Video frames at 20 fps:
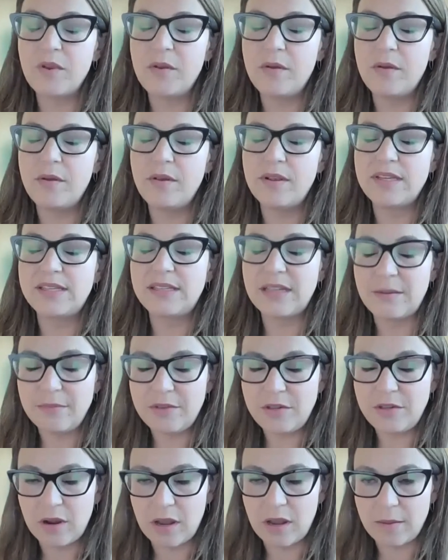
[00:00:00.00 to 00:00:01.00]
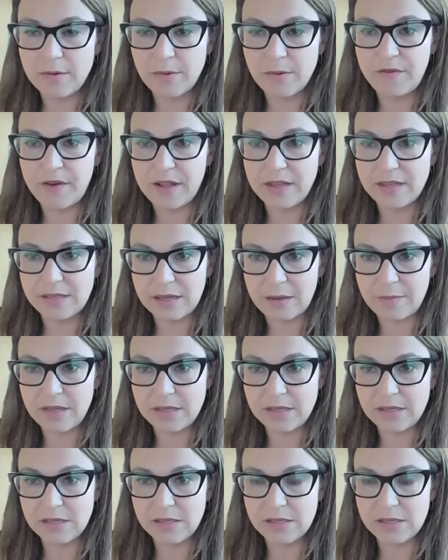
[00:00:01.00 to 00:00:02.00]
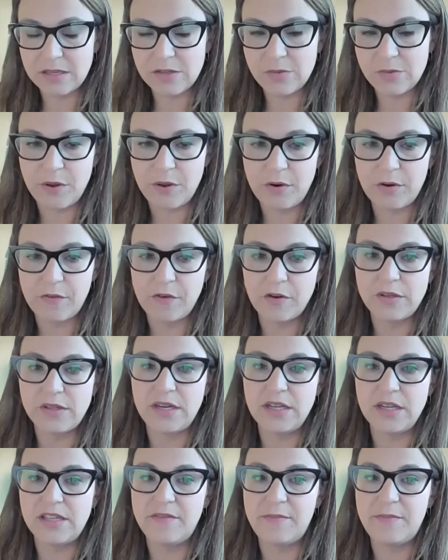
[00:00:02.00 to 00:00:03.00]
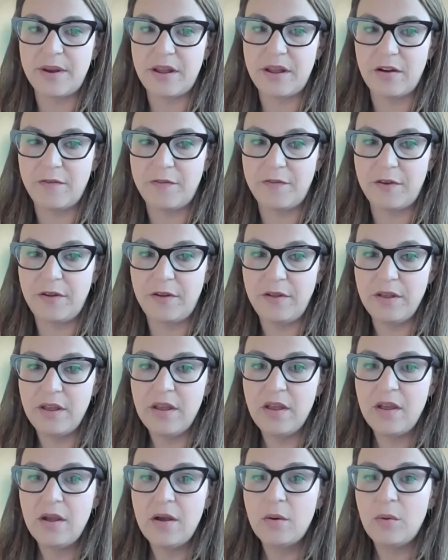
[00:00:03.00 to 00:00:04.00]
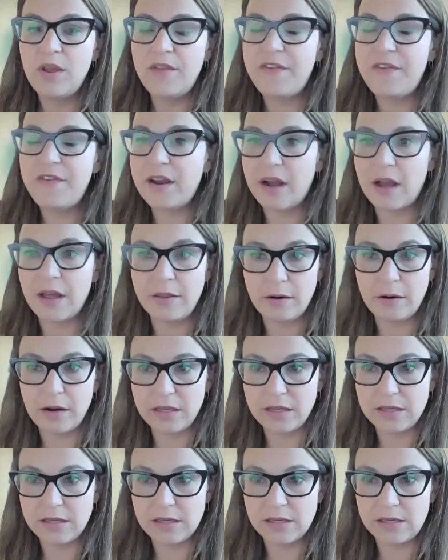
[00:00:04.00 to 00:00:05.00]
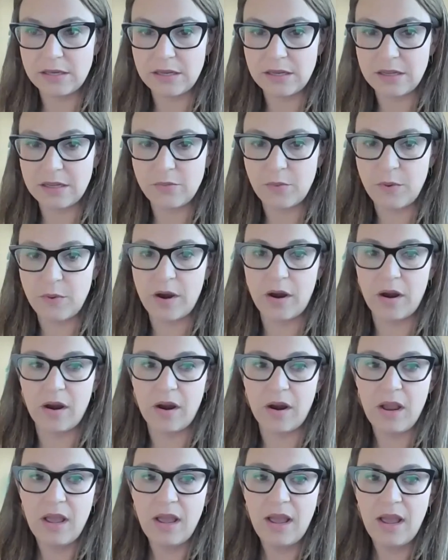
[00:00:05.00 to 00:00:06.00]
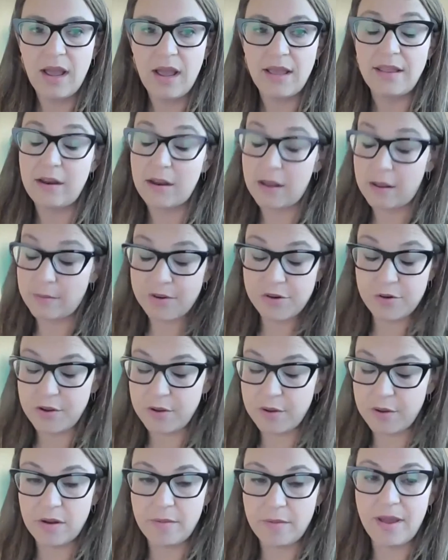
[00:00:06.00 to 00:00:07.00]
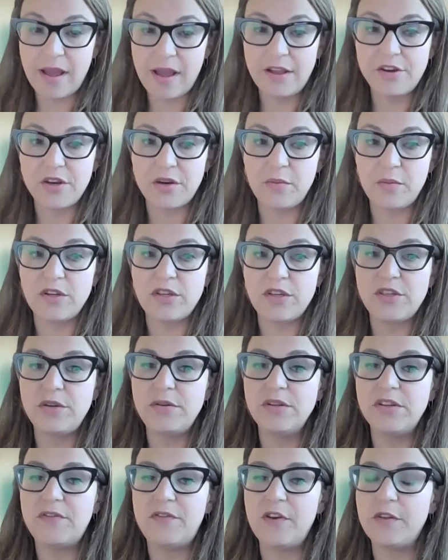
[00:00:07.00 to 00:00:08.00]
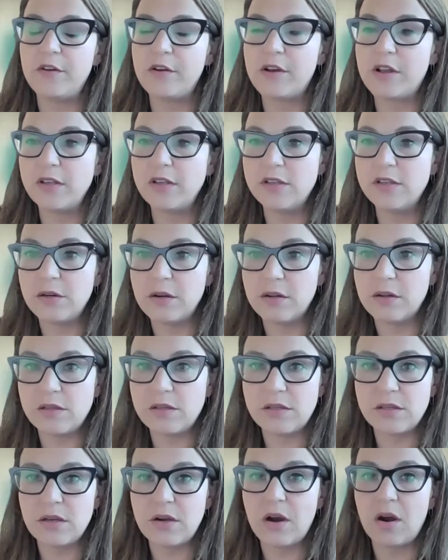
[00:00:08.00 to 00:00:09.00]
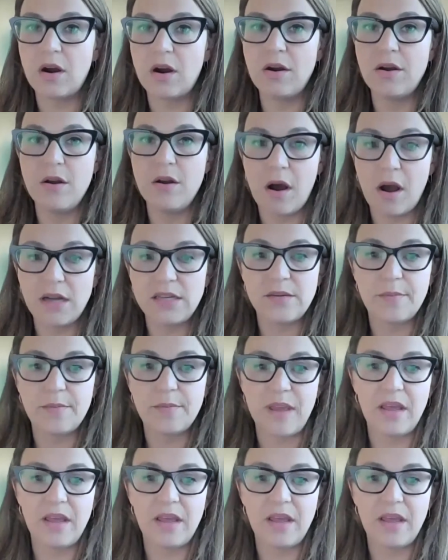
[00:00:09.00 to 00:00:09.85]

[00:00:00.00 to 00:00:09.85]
Sometimes we've had some instances where universities have been helpful. We've had other instances where, that I'm sure you can imagine, where students feel their concerns are not being